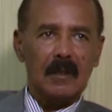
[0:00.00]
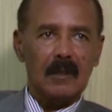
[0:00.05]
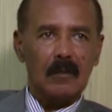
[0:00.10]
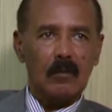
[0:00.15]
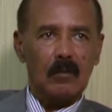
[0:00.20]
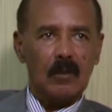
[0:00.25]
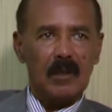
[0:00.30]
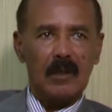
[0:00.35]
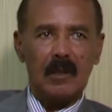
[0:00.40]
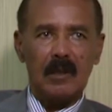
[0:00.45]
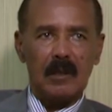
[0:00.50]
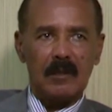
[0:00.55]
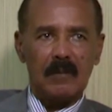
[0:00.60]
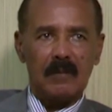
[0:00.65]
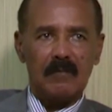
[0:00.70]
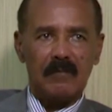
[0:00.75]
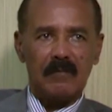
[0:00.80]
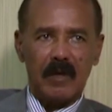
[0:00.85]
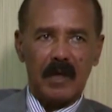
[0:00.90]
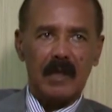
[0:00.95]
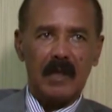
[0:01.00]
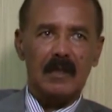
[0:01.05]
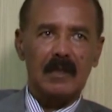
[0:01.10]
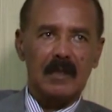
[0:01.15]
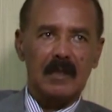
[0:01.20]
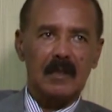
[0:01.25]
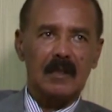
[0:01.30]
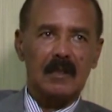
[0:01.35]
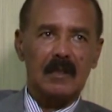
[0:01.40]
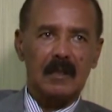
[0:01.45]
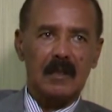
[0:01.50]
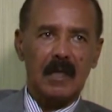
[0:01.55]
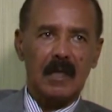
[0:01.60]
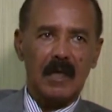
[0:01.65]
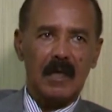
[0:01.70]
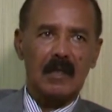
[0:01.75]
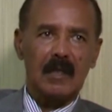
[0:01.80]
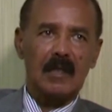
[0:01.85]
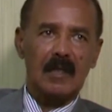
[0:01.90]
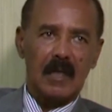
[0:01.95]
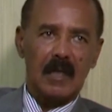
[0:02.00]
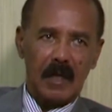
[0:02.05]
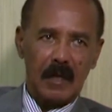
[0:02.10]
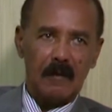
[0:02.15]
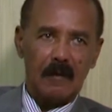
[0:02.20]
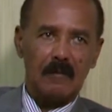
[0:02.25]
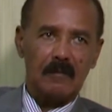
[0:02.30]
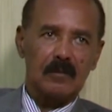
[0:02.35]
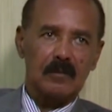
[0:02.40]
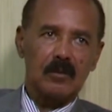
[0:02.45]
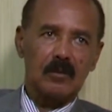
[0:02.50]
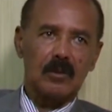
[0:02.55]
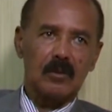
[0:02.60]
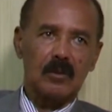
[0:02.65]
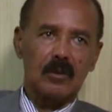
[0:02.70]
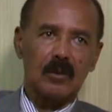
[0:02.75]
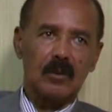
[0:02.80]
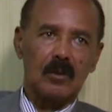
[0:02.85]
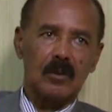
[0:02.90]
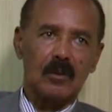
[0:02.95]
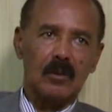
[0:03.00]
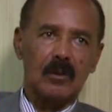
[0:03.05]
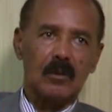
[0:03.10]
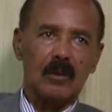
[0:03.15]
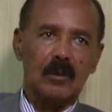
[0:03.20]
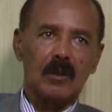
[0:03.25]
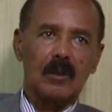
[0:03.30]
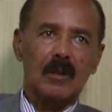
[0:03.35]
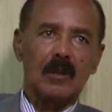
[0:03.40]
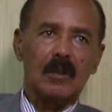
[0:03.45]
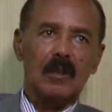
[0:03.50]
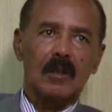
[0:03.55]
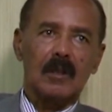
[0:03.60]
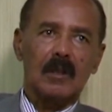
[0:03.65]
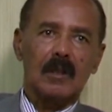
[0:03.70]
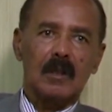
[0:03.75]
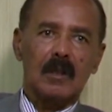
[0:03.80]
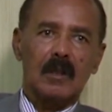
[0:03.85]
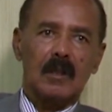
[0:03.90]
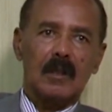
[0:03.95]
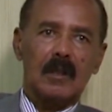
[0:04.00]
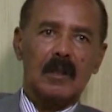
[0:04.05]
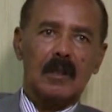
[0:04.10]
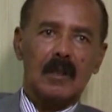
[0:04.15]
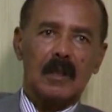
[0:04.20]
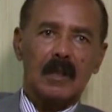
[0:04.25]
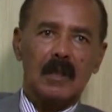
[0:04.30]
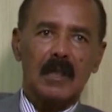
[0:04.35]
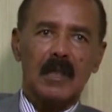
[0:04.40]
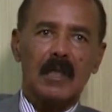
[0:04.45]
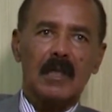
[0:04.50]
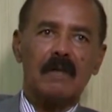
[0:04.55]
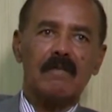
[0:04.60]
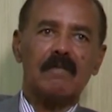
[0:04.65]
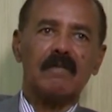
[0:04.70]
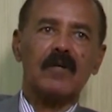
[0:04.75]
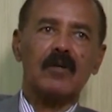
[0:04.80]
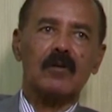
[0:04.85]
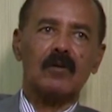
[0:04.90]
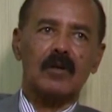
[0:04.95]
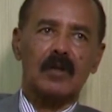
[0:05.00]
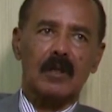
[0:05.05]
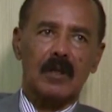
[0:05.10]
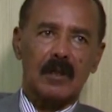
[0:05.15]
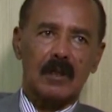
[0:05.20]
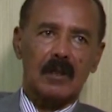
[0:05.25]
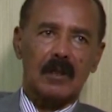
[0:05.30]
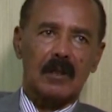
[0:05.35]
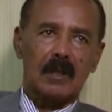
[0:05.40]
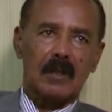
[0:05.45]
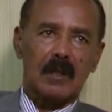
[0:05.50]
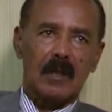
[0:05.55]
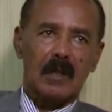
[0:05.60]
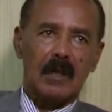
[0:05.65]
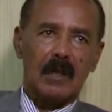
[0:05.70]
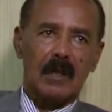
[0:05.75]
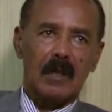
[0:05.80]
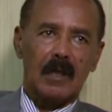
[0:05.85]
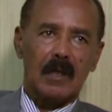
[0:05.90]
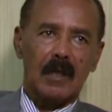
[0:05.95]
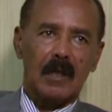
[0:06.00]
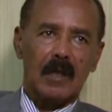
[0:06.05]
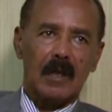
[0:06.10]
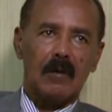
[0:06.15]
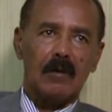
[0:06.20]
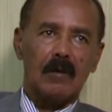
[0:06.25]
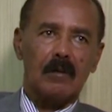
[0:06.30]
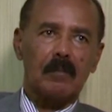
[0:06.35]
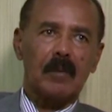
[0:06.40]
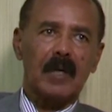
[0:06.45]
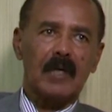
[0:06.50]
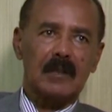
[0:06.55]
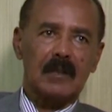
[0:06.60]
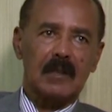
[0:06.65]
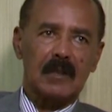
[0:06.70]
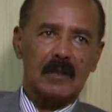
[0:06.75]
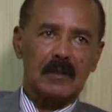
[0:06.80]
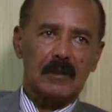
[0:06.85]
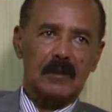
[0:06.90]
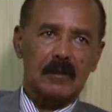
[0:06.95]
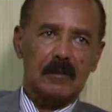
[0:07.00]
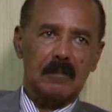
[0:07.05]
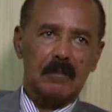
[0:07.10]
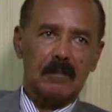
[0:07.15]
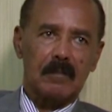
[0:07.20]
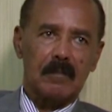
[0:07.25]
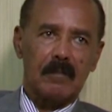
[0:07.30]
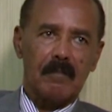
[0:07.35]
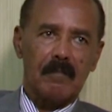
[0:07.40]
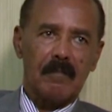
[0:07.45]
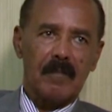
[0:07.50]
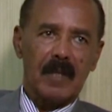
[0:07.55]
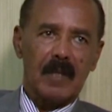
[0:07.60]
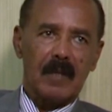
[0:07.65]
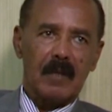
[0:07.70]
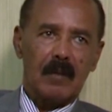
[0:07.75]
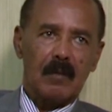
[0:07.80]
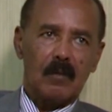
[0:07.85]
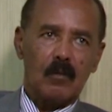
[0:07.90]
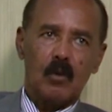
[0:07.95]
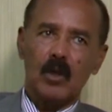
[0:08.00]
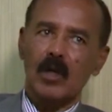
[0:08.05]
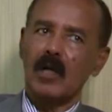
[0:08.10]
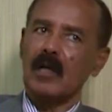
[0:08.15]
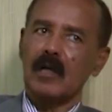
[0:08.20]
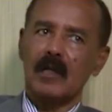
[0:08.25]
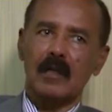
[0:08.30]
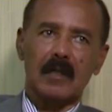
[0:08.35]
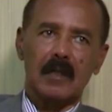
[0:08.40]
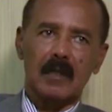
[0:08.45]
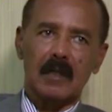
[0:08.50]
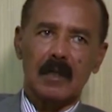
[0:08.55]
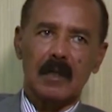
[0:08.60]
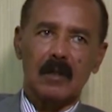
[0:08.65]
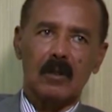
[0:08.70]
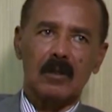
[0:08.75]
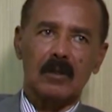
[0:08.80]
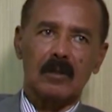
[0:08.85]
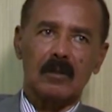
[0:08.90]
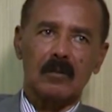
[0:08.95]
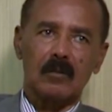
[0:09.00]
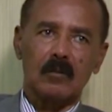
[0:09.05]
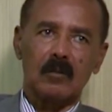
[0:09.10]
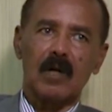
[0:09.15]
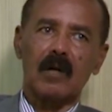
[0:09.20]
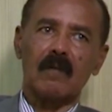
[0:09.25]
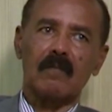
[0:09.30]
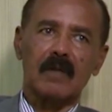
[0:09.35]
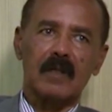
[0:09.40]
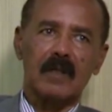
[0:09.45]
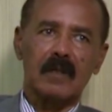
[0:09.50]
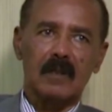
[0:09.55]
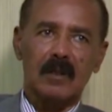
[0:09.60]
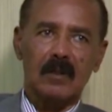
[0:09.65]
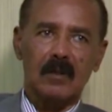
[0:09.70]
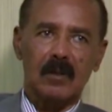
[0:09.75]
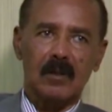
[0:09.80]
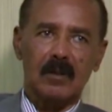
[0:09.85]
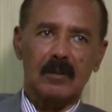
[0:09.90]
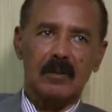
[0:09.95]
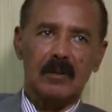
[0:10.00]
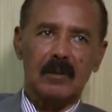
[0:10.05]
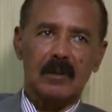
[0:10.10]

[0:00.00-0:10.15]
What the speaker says: we find it right now to reinvigorate our partnership. We're learning a lot. We have learned a lot.